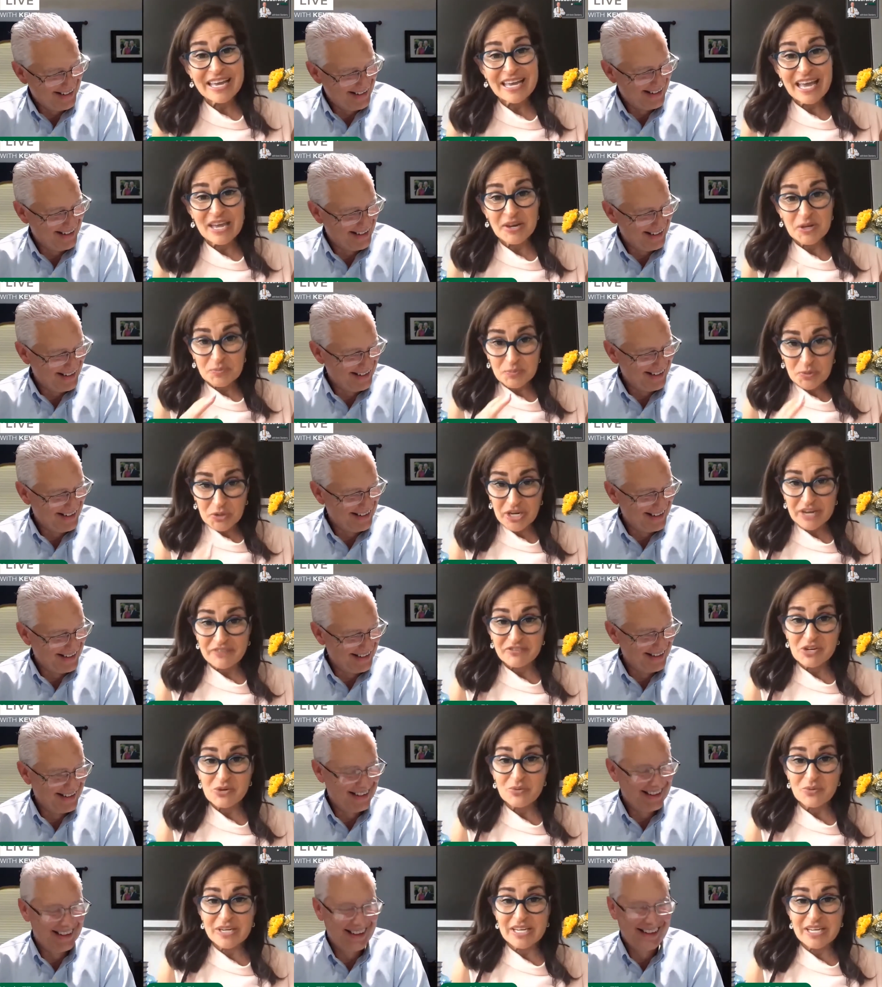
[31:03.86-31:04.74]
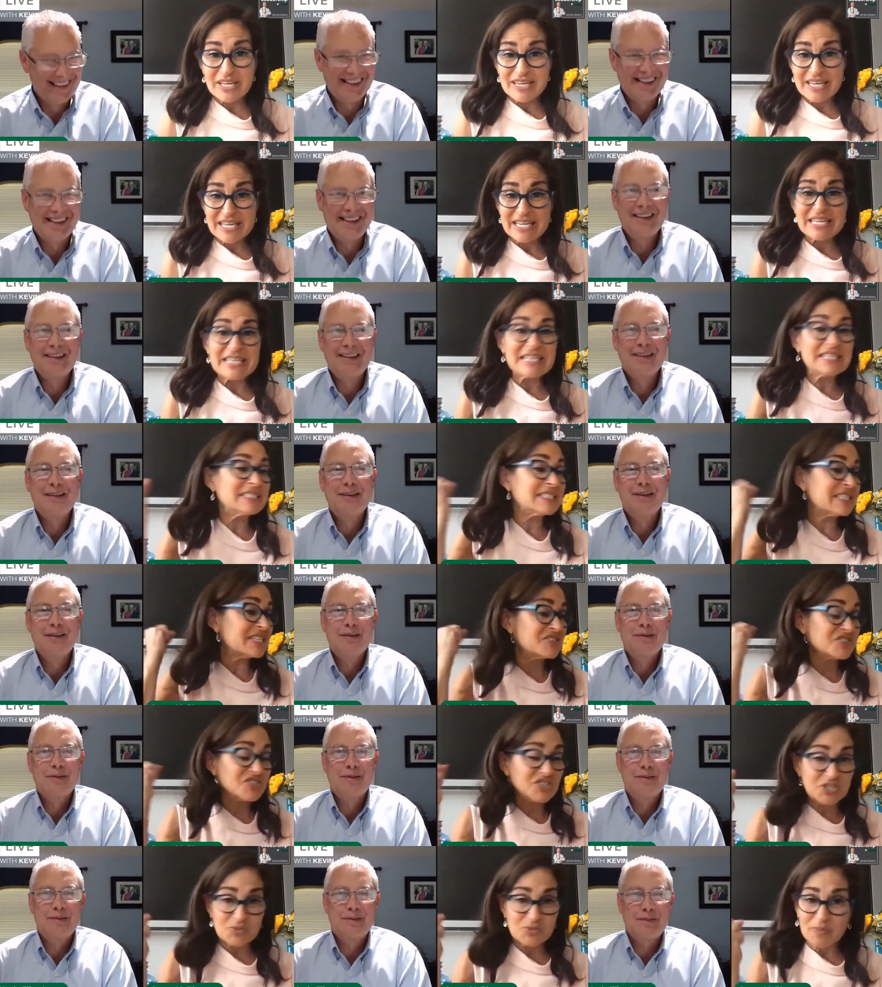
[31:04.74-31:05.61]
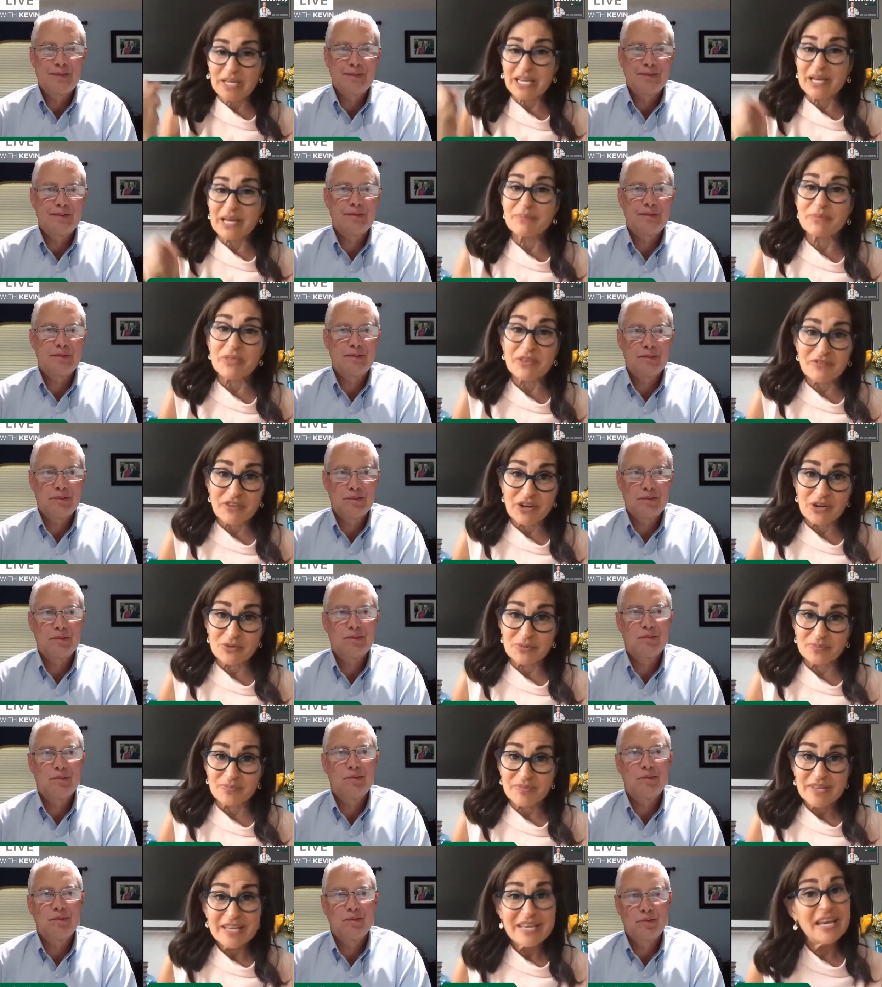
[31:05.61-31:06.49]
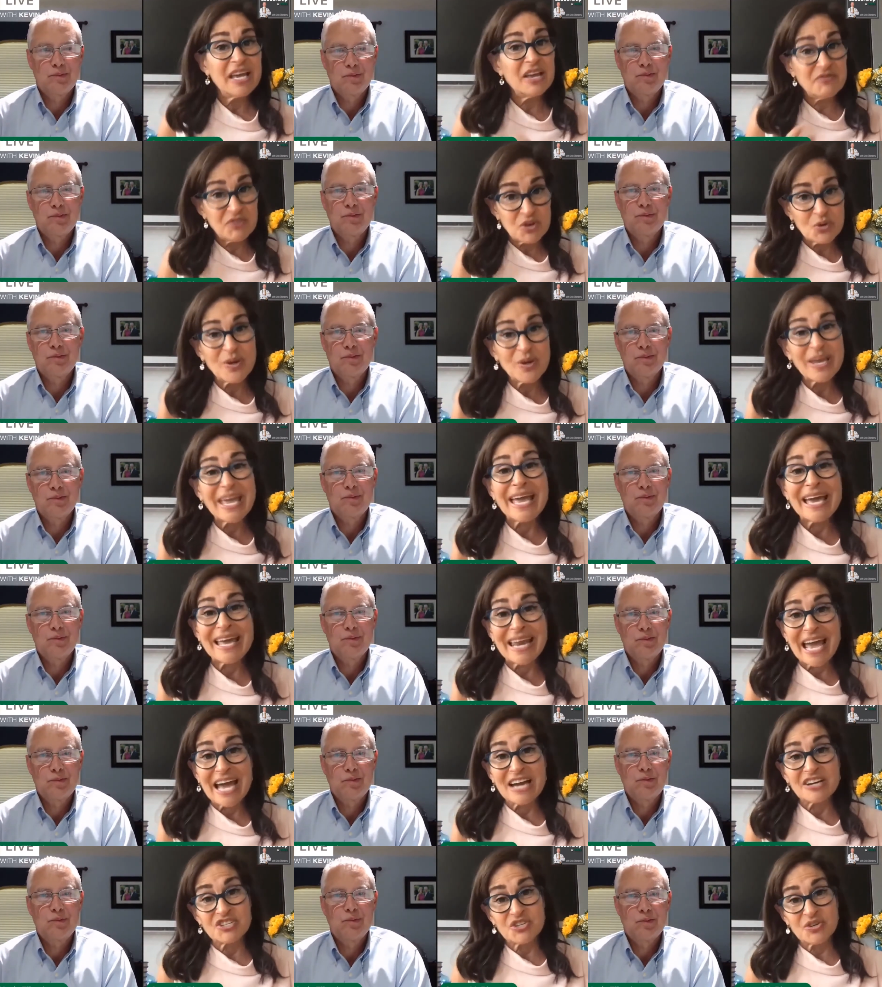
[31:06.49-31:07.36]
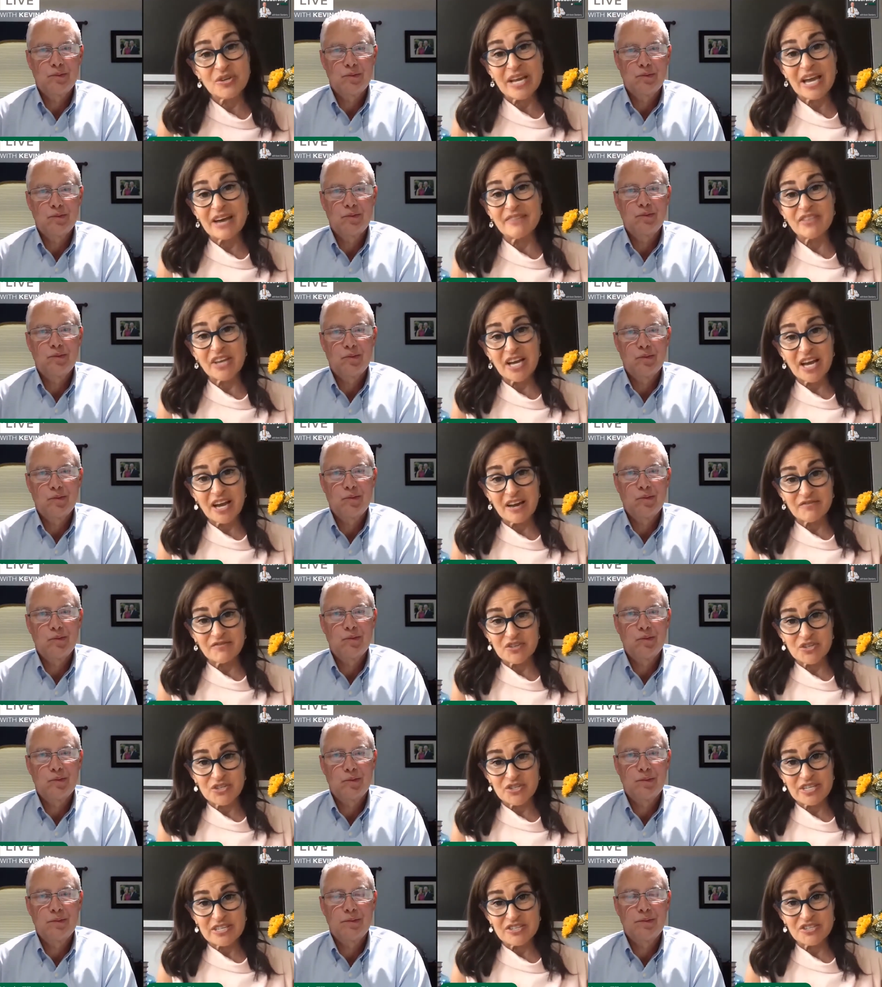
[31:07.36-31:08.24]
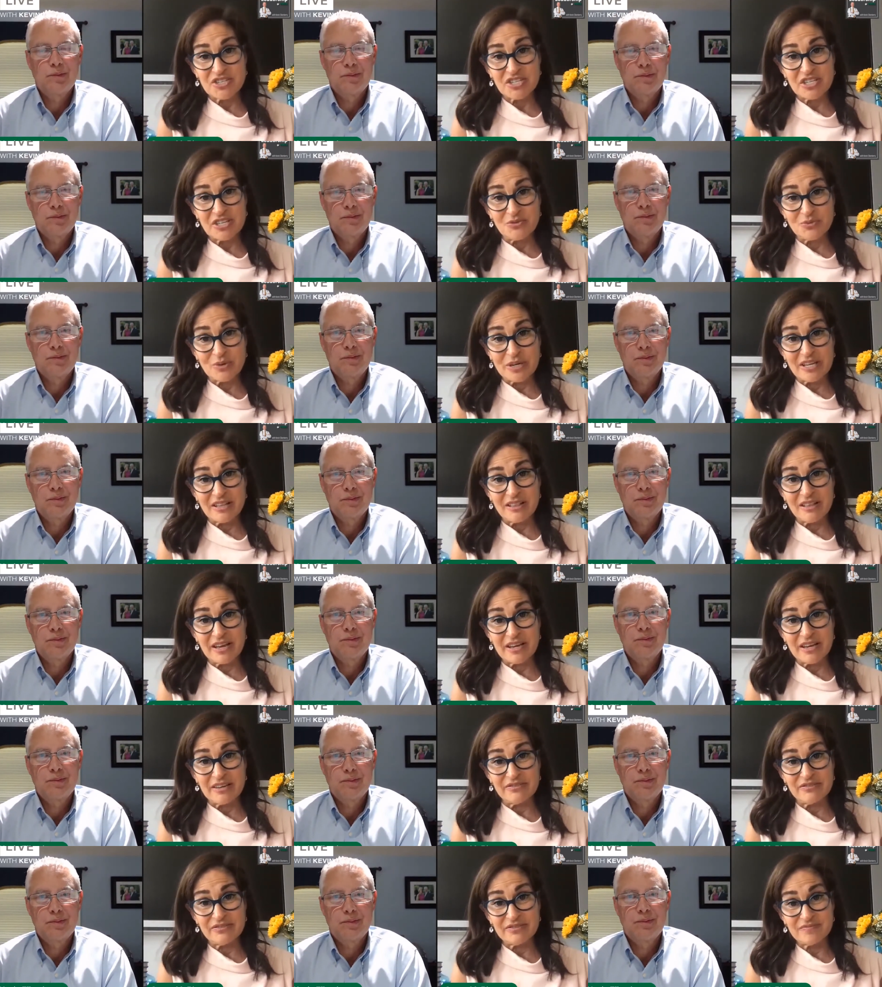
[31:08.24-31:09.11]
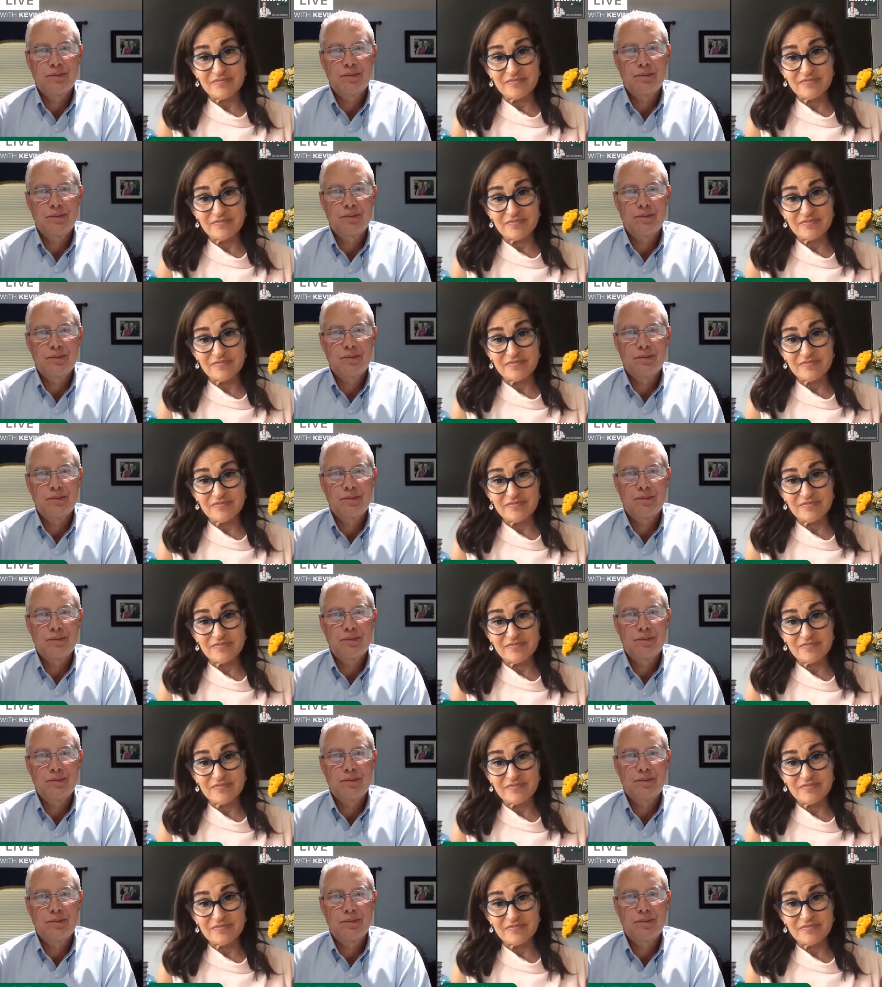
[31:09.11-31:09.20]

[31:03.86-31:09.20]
Speaker 1: and to put everyone at ease is just pick up the phone if you can't actually have the conversation in real life.